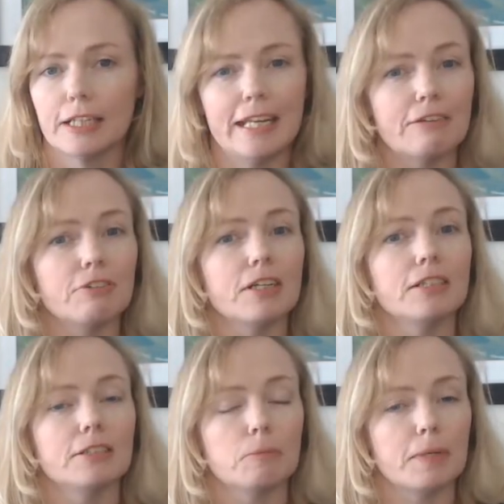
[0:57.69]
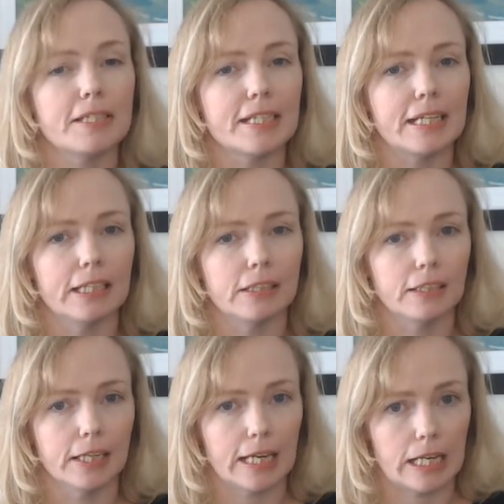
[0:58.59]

never to be seen again.